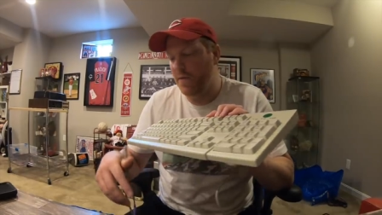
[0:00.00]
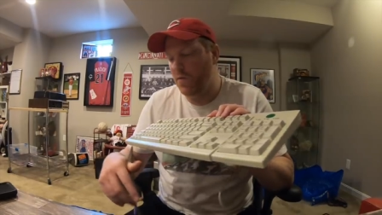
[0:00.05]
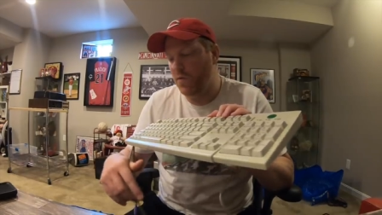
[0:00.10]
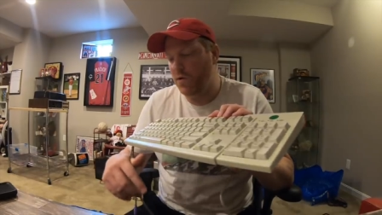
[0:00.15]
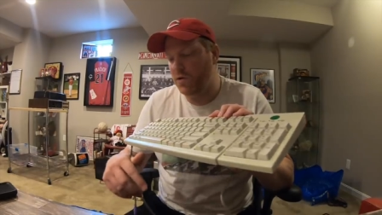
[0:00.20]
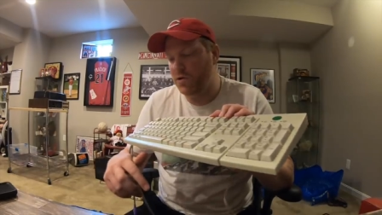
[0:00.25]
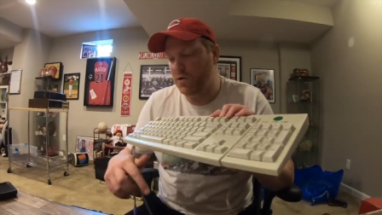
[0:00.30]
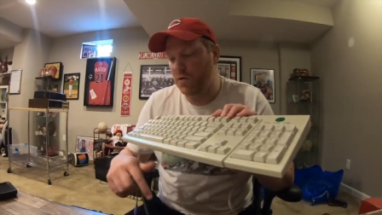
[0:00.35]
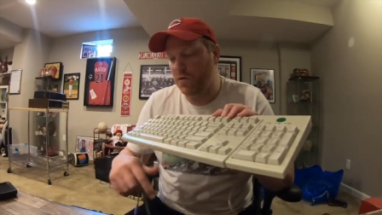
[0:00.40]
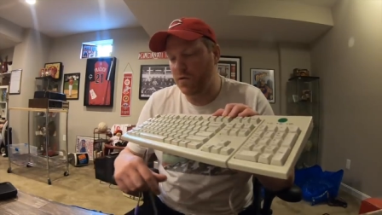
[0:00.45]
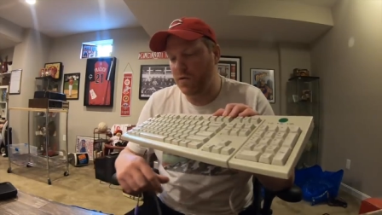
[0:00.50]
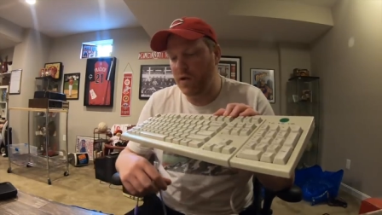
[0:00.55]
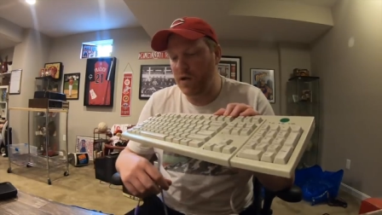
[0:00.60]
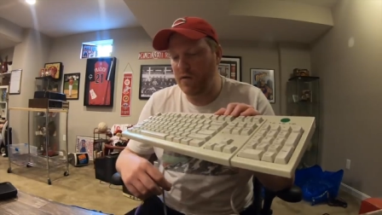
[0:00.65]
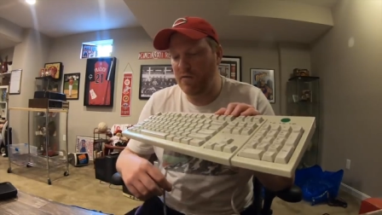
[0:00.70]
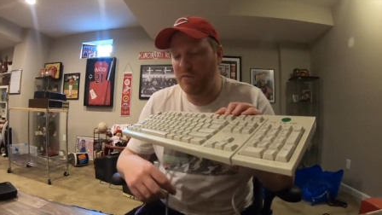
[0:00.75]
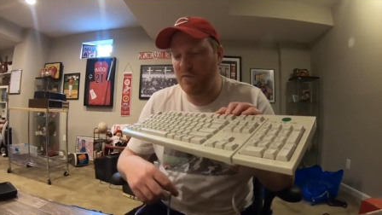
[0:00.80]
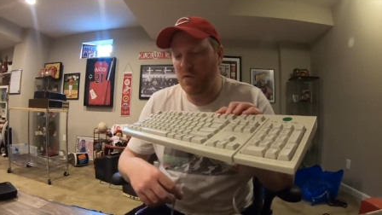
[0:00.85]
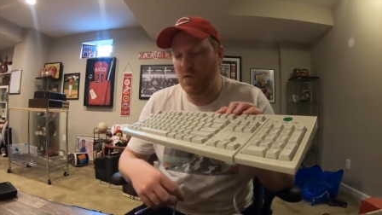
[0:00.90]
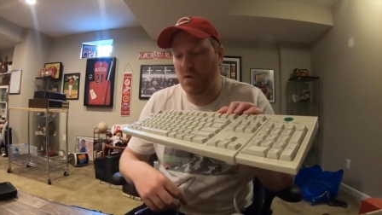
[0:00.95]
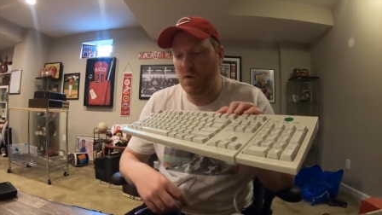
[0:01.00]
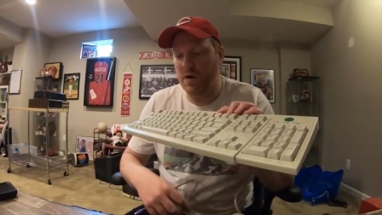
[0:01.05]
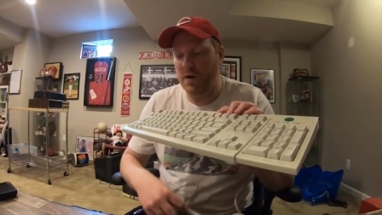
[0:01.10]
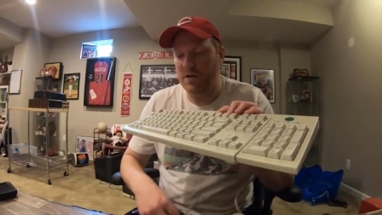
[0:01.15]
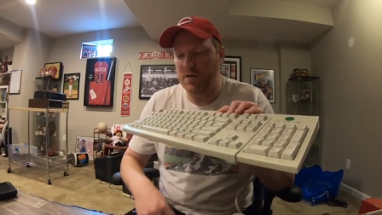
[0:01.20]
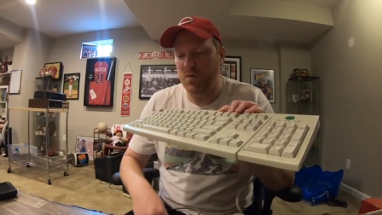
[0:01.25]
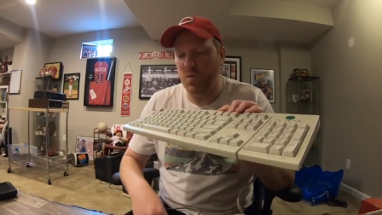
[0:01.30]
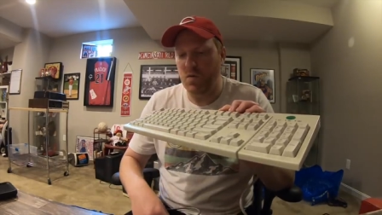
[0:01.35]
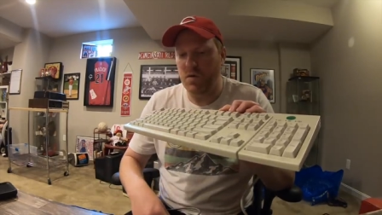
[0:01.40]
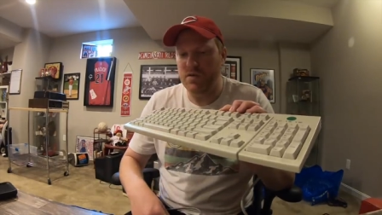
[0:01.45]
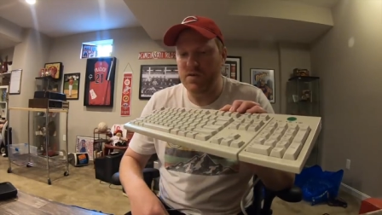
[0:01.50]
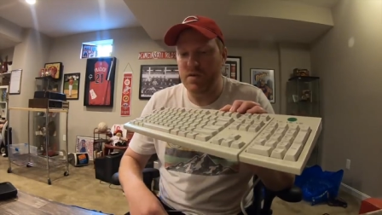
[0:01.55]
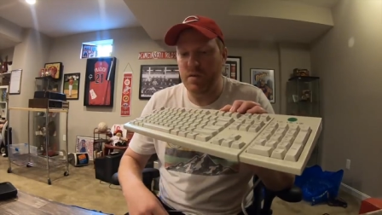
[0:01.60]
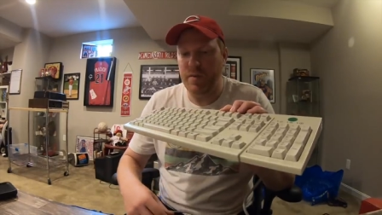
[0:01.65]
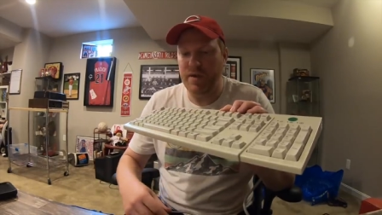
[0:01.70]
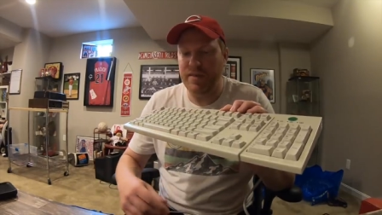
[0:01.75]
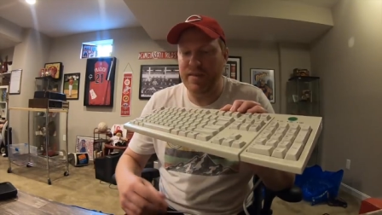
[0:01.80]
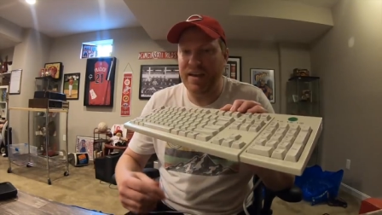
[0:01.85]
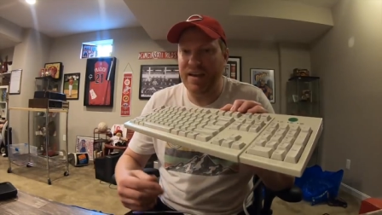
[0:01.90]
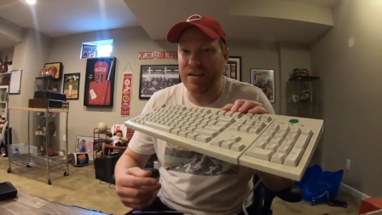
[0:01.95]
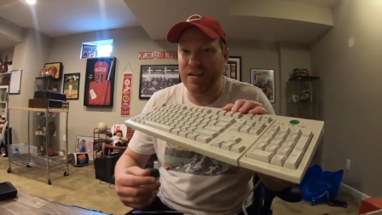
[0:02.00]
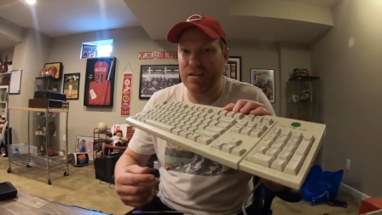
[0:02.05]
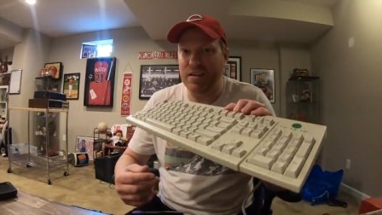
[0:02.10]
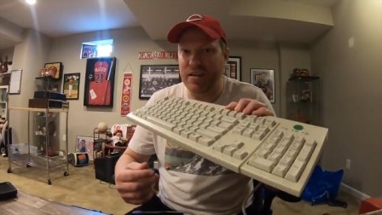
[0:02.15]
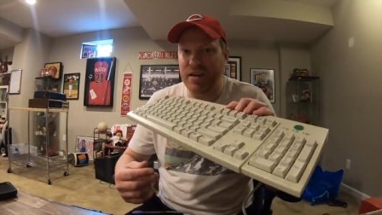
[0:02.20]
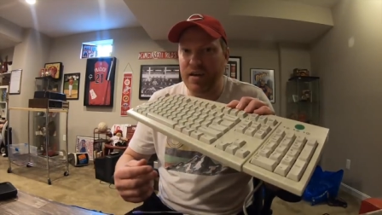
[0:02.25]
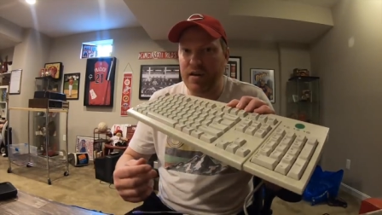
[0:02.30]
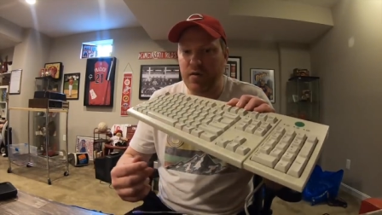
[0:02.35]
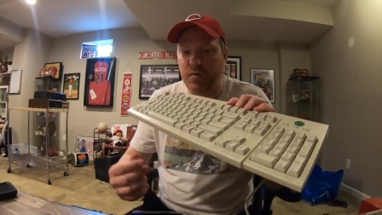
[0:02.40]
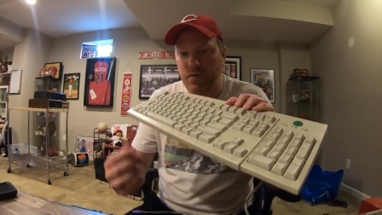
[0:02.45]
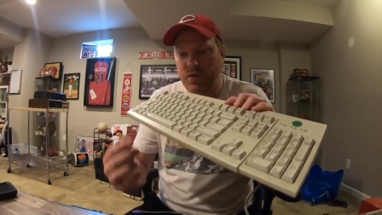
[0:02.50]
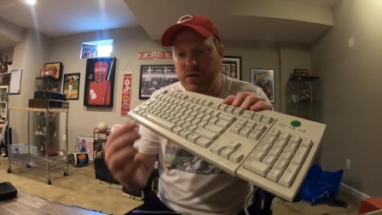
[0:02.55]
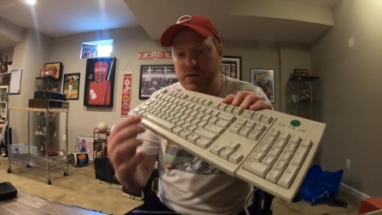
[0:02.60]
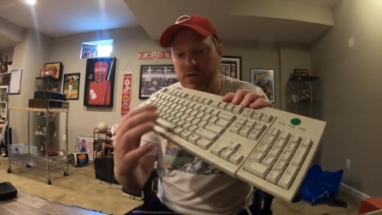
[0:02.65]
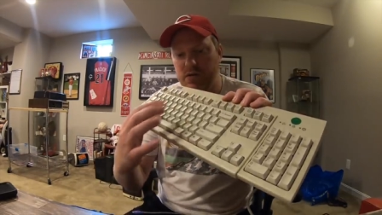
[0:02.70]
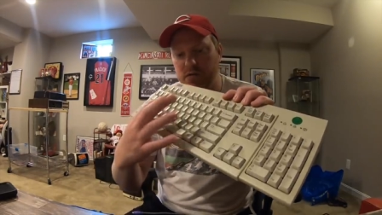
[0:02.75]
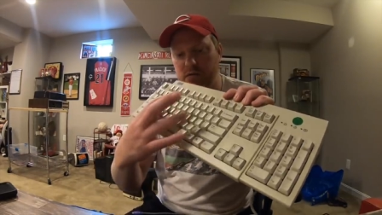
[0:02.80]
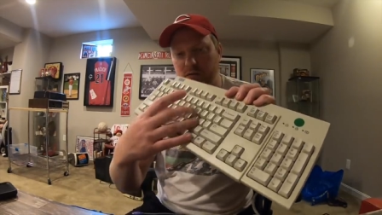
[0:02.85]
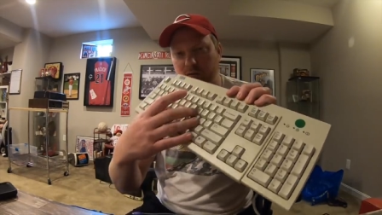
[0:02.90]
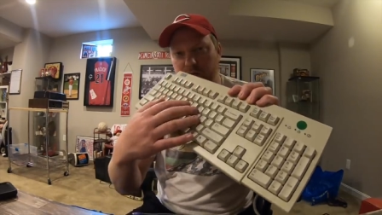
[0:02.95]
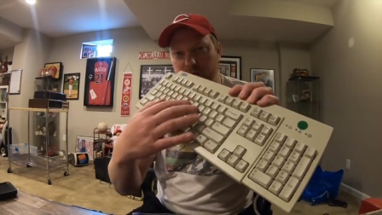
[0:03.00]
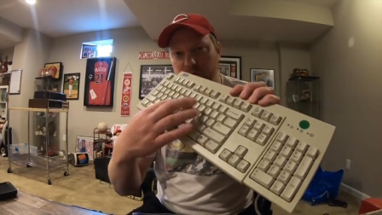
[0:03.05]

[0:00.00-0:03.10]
What you're looking for is ones that make that clicking noise.